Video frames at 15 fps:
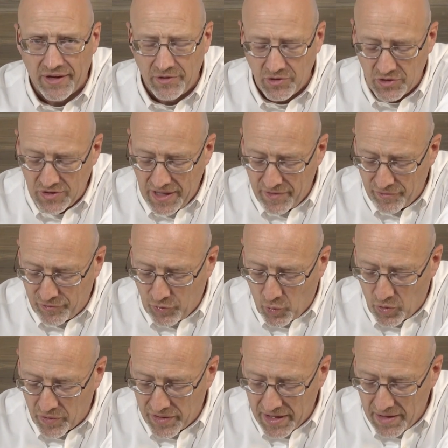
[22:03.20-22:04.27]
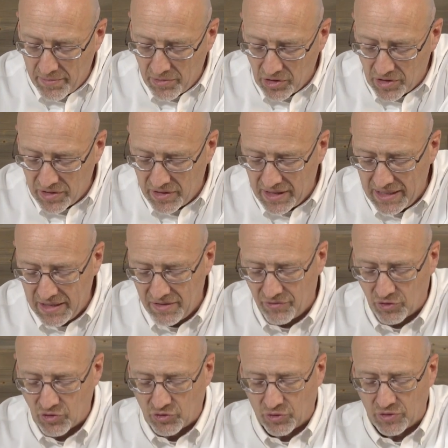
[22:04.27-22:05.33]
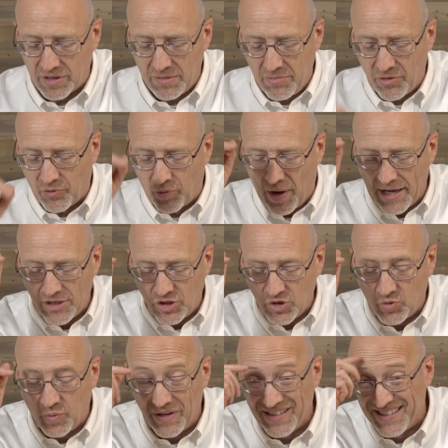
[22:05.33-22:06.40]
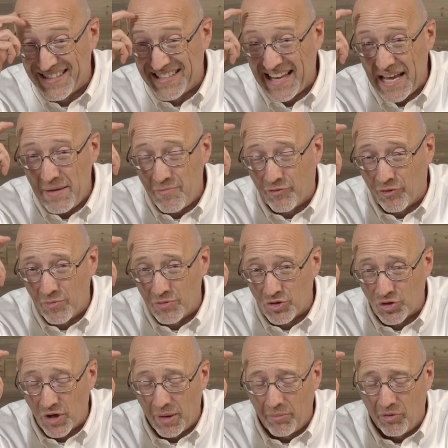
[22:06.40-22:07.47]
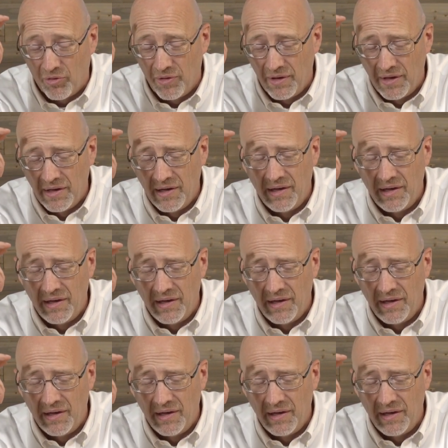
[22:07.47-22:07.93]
that are set for them. Look at the end of verse 13. But the righteous will escape from trouble.